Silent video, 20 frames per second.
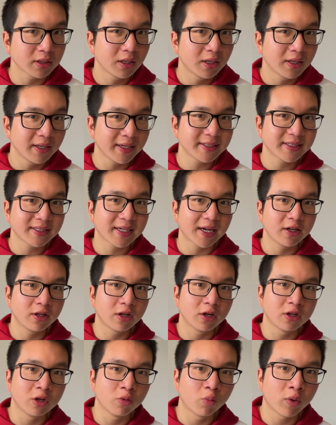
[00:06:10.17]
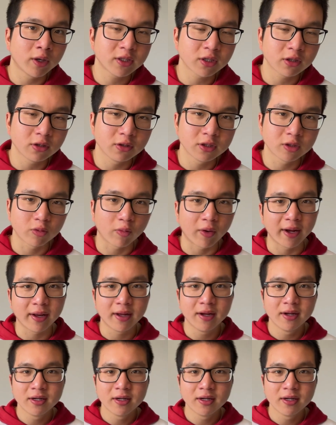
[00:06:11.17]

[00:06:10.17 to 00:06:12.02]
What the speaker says: Let's say, you want to lose weight.